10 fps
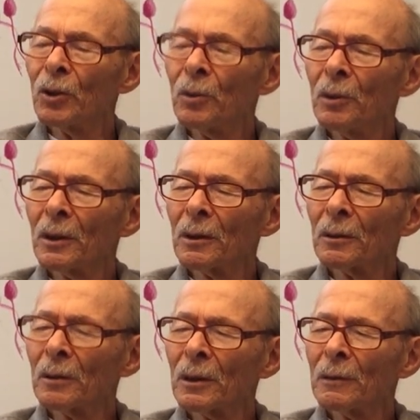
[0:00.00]
you
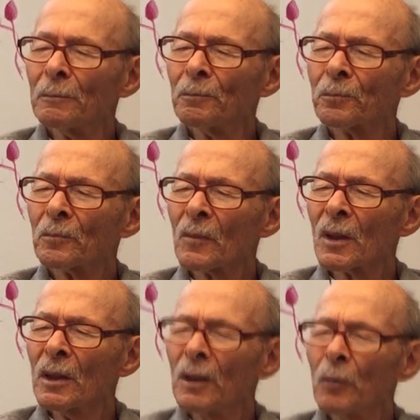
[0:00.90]
were uh,
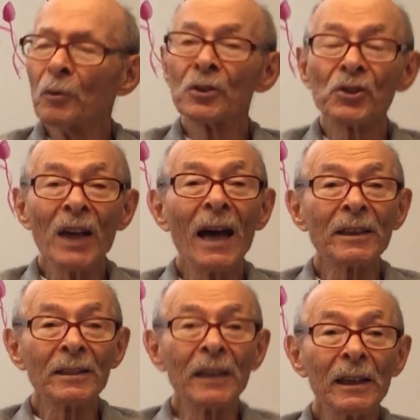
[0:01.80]
was
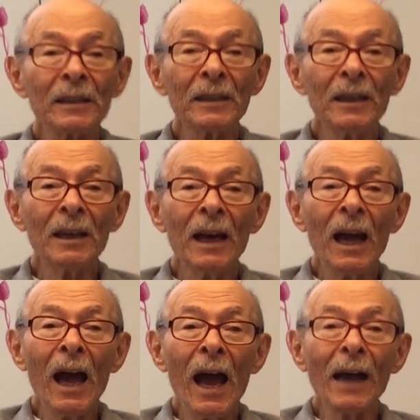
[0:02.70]
Saturday,
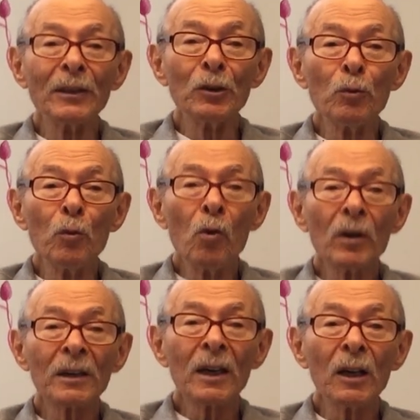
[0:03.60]
and you
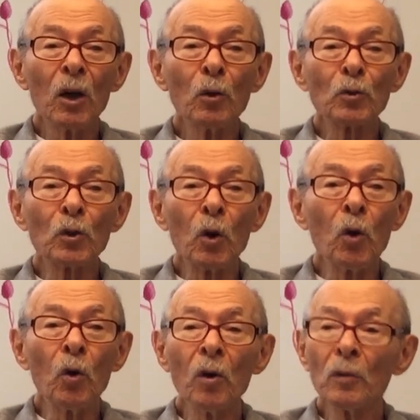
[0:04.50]
wore the clothes
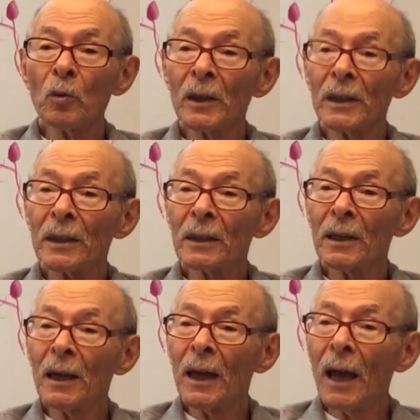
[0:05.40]
all
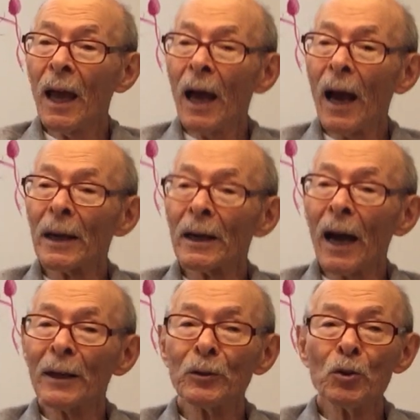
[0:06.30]
week.
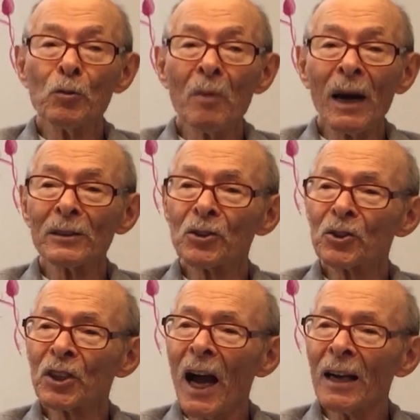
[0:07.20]
And I knew my
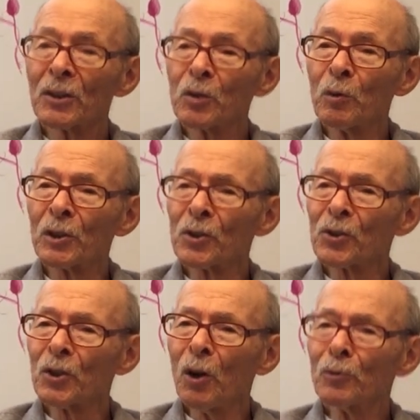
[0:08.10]
socks
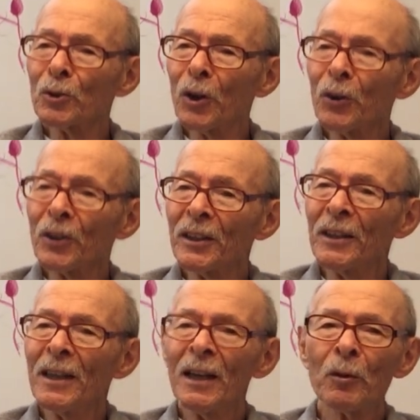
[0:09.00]
were so
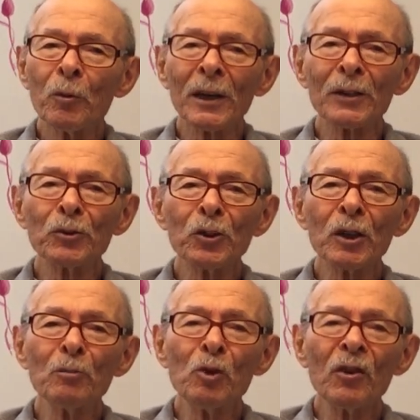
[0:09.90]
dirty, when I
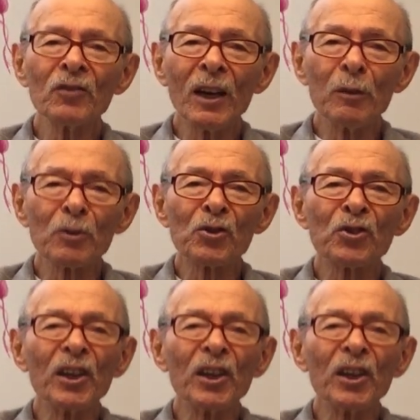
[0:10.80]
took them off, they would